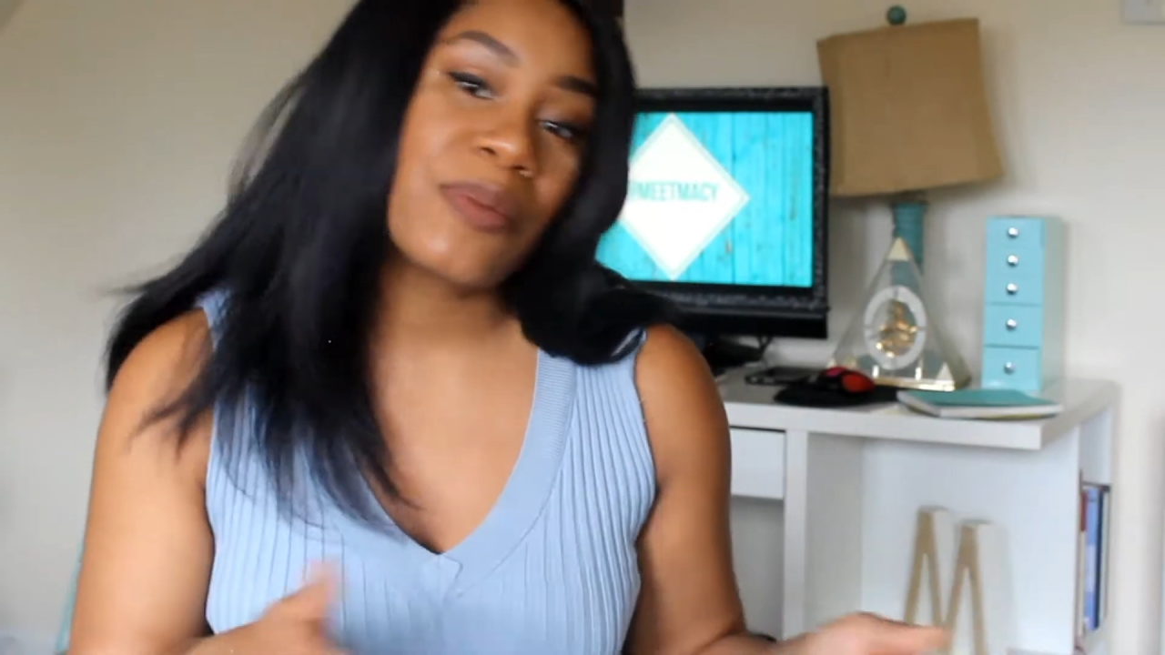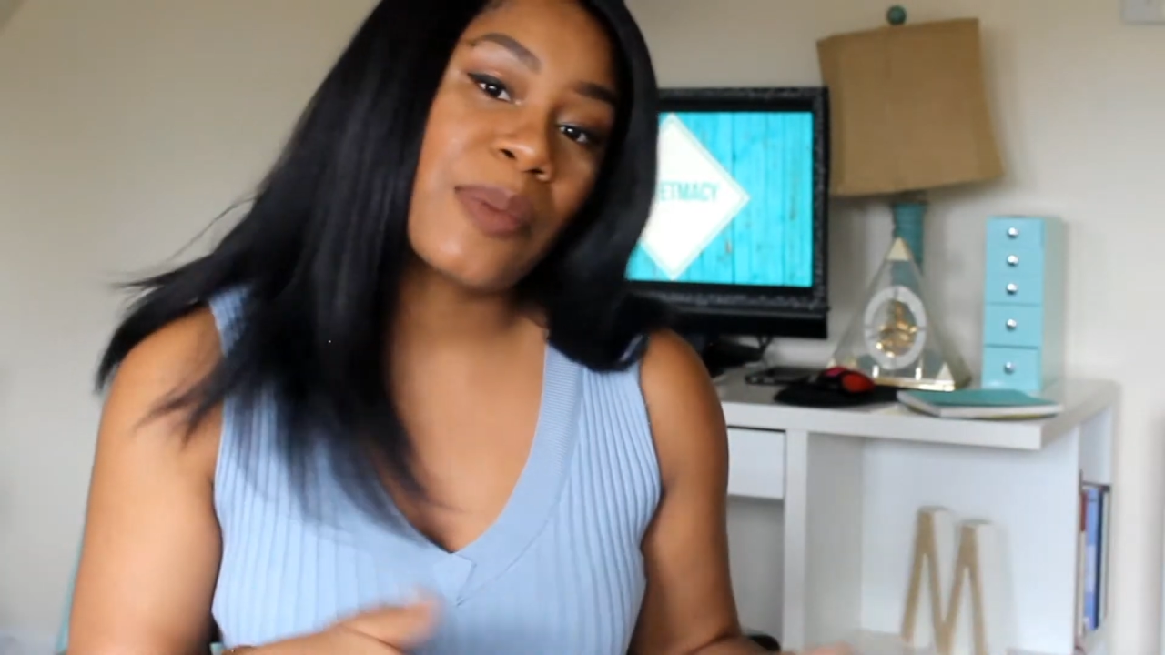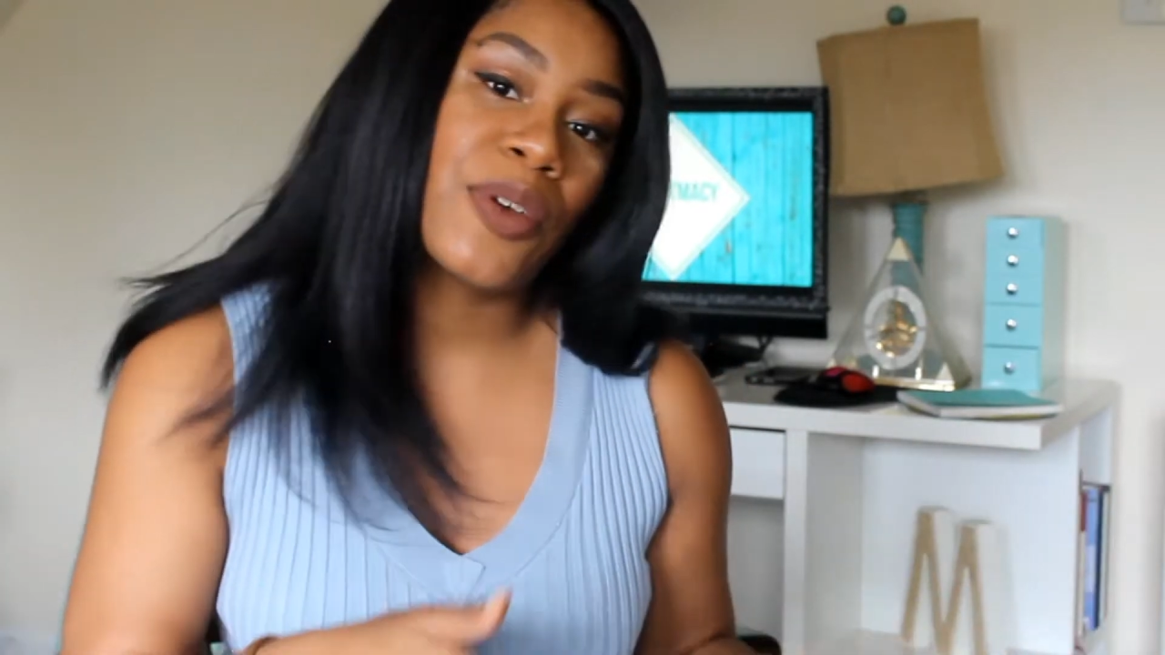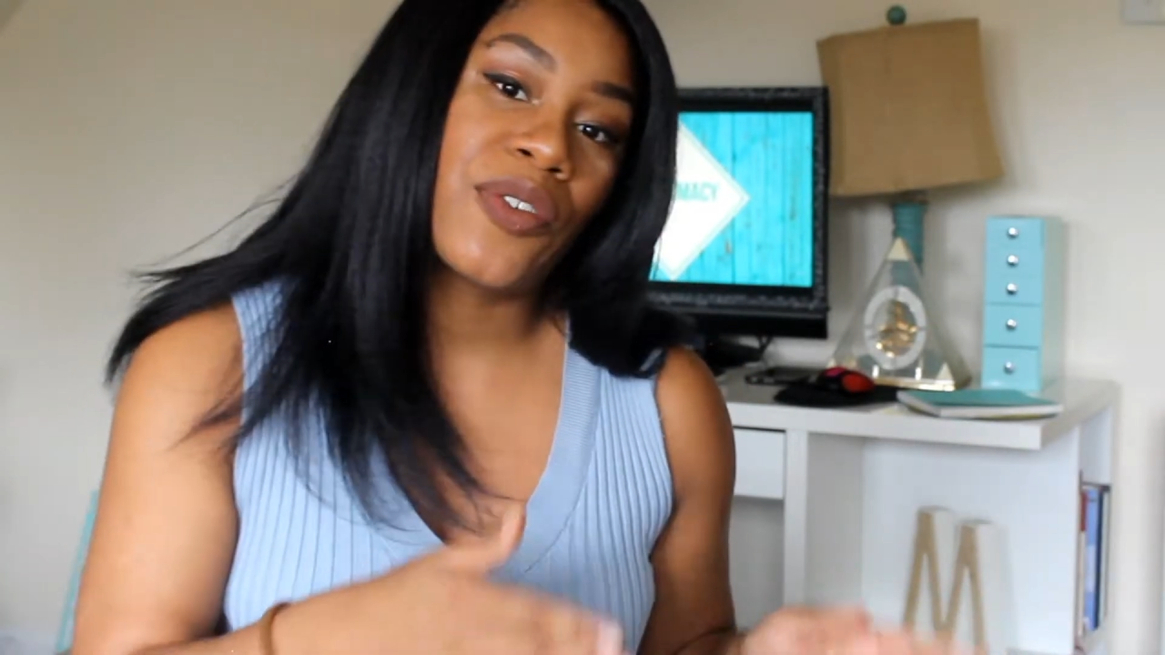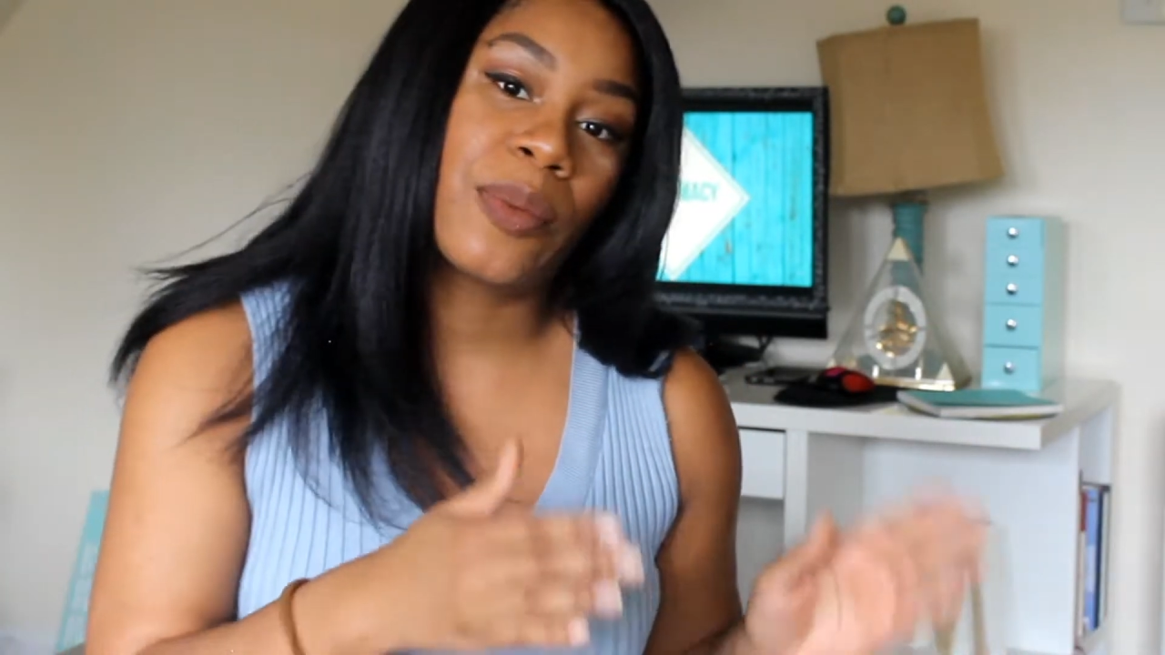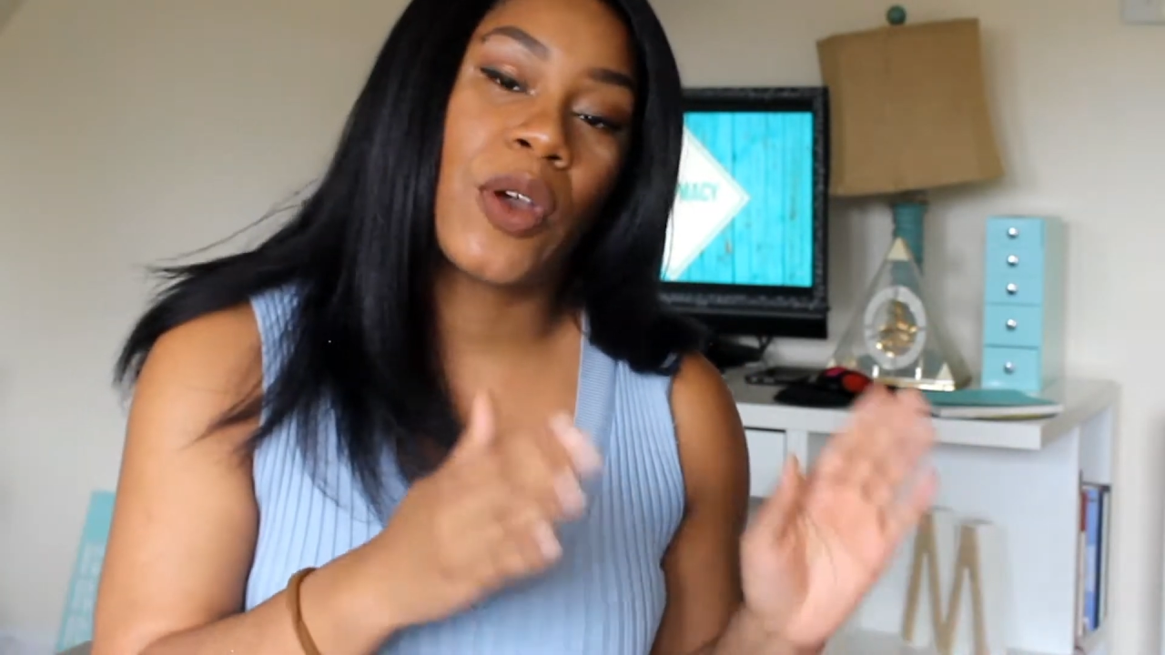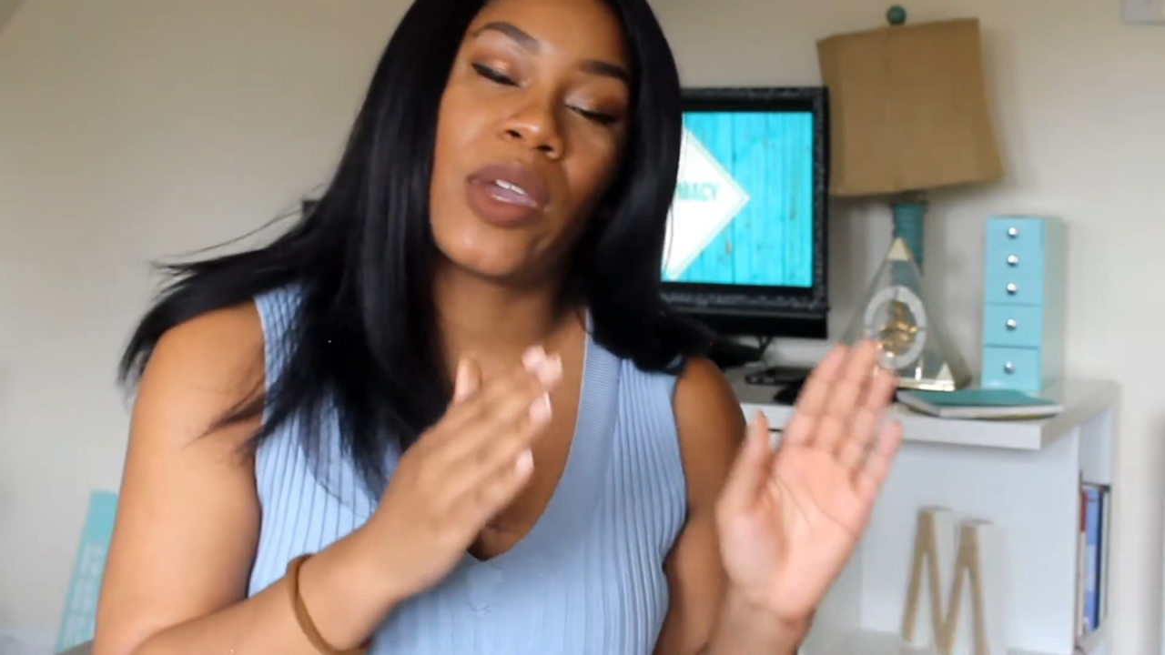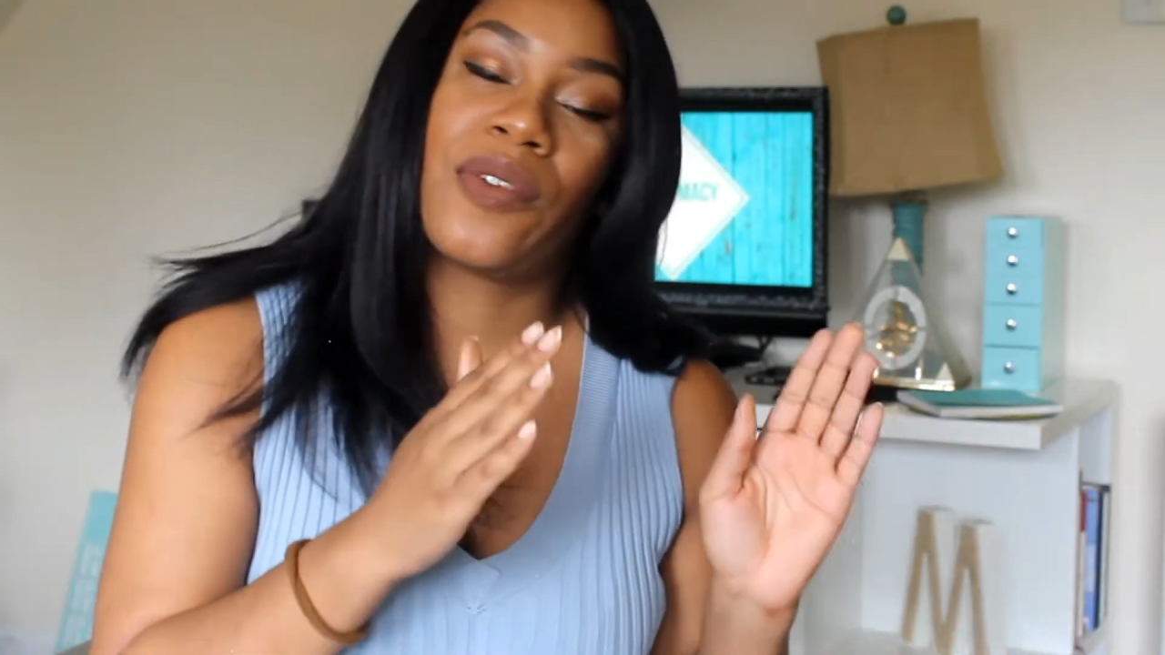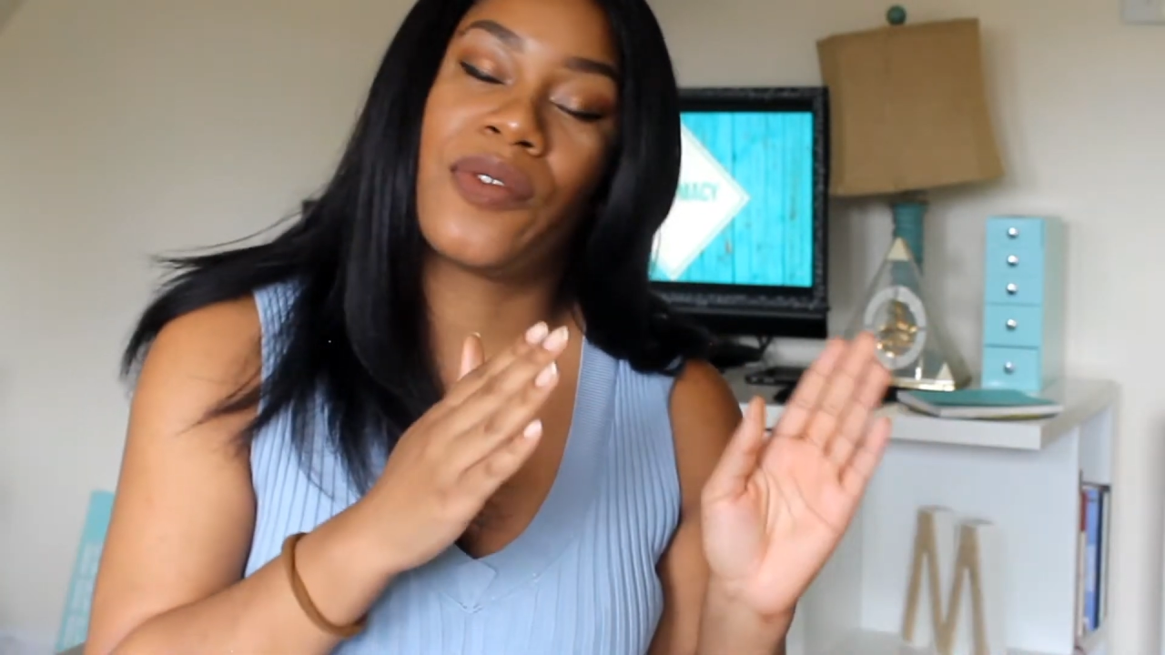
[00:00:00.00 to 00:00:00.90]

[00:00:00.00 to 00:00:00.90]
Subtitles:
people from going